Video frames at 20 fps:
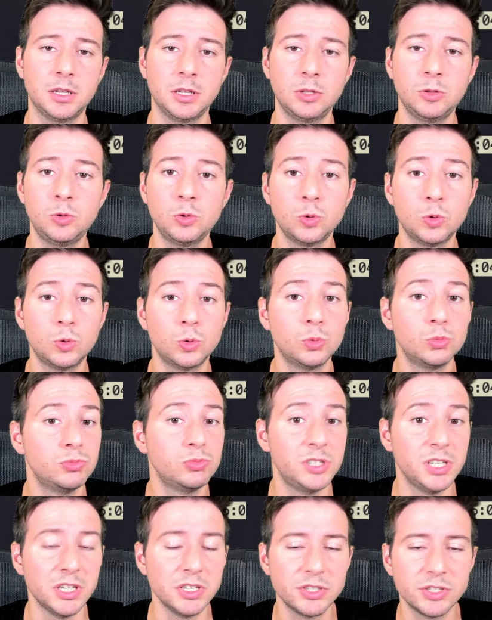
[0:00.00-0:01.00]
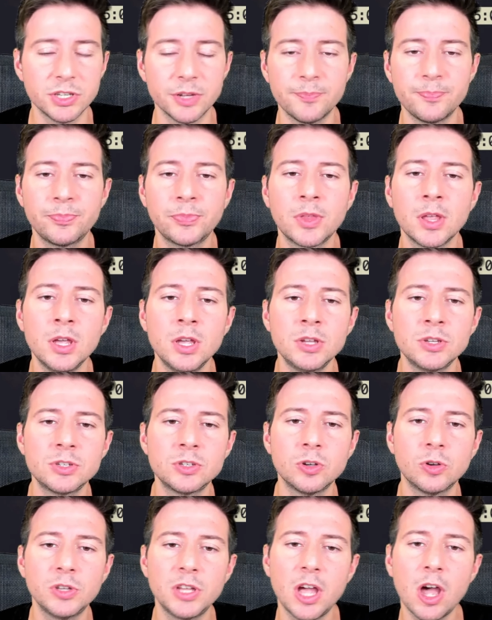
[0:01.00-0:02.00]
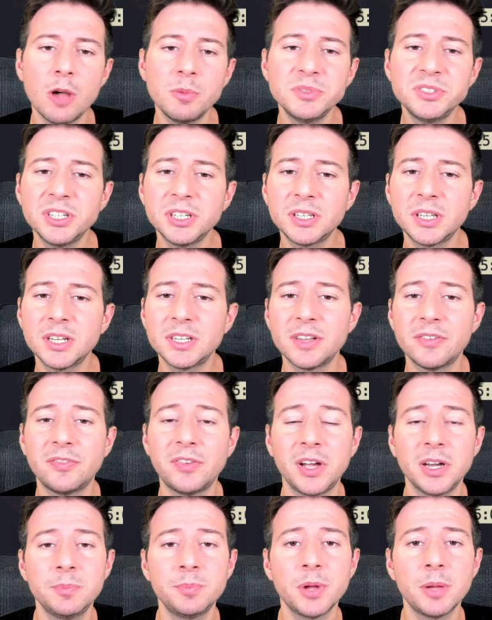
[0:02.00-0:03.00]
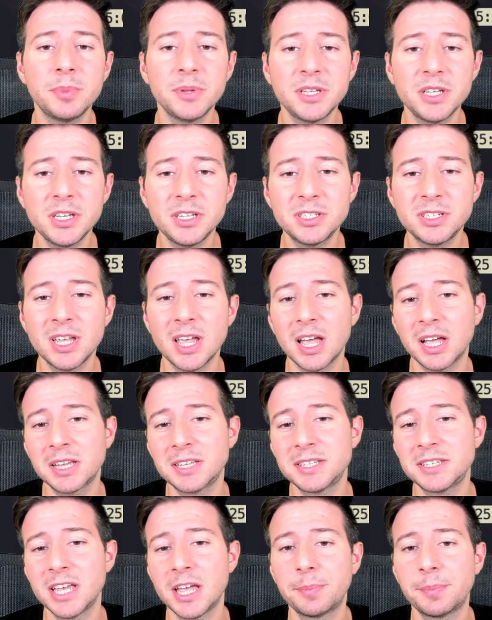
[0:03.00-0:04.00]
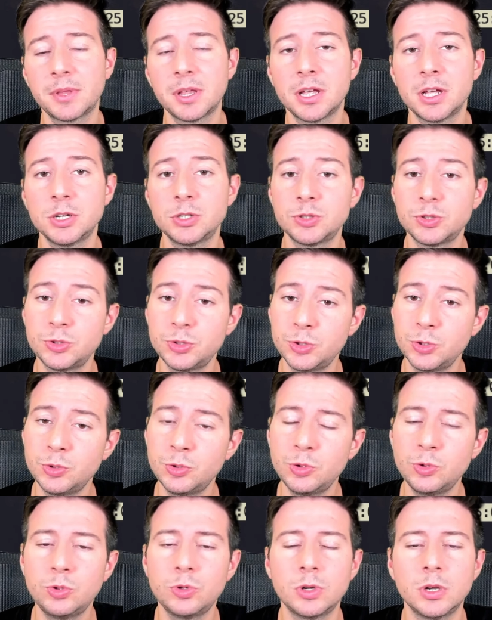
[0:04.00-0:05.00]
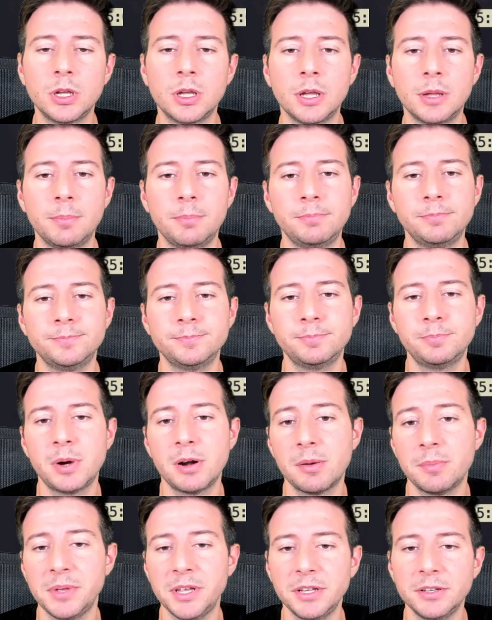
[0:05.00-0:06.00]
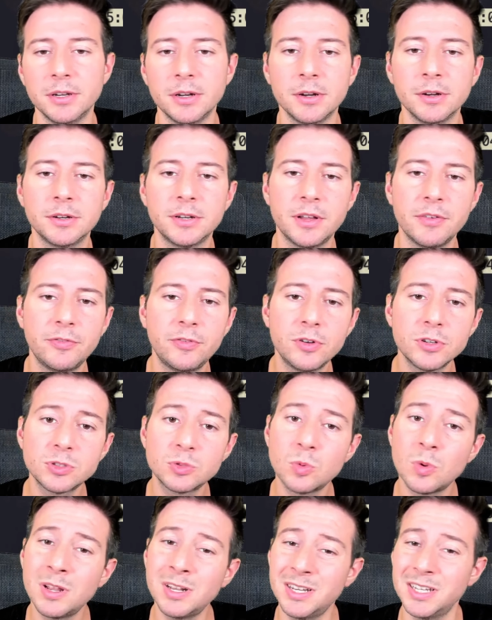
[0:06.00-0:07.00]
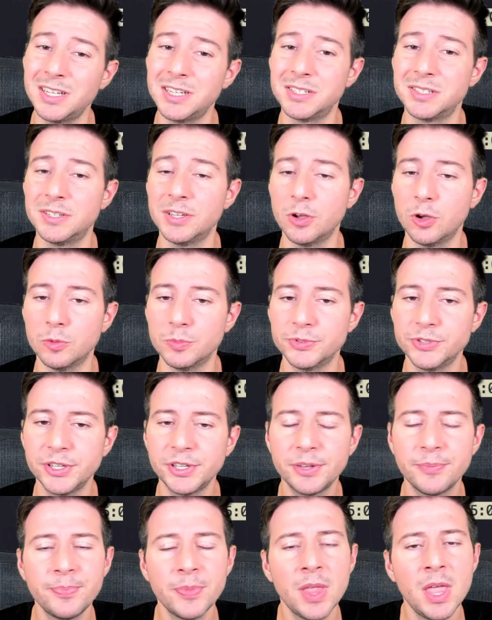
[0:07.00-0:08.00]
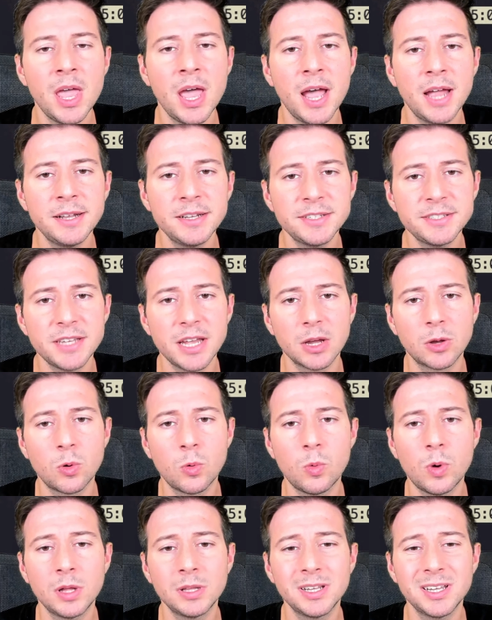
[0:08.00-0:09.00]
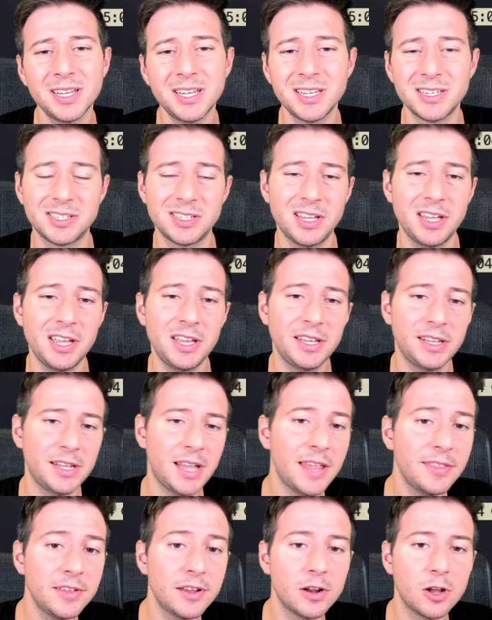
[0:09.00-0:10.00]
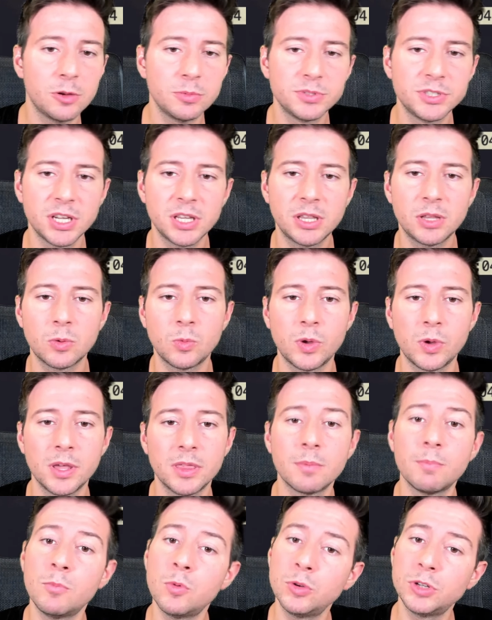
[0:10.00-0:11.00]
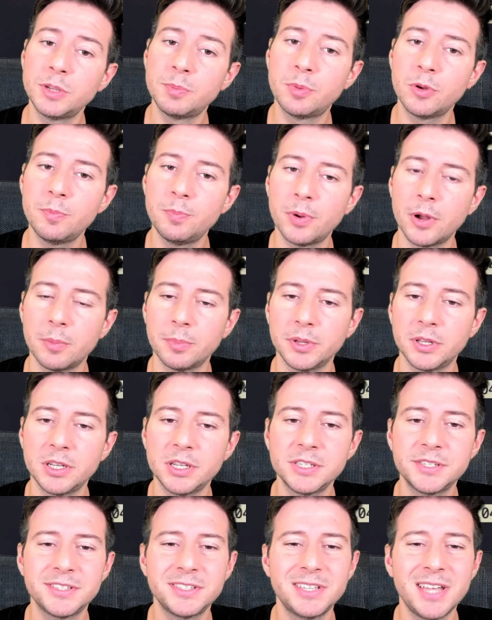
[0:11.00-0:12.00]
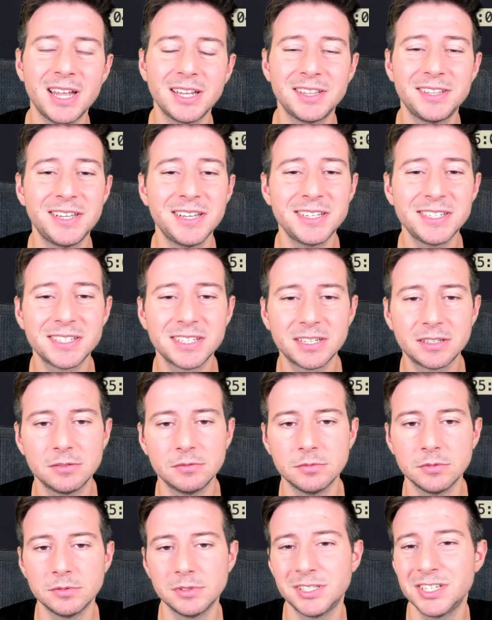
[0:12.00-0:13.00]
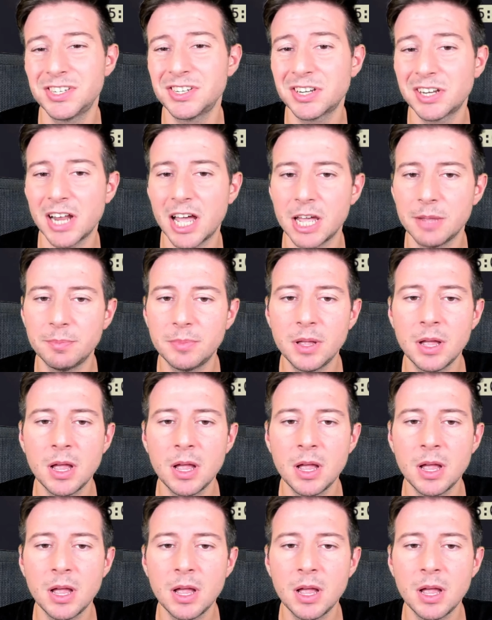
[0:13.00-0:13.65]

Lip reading: do this. So the Object.defineProperties accept two parameters. The first one is the object, and the second one is another object with multiple properties that describe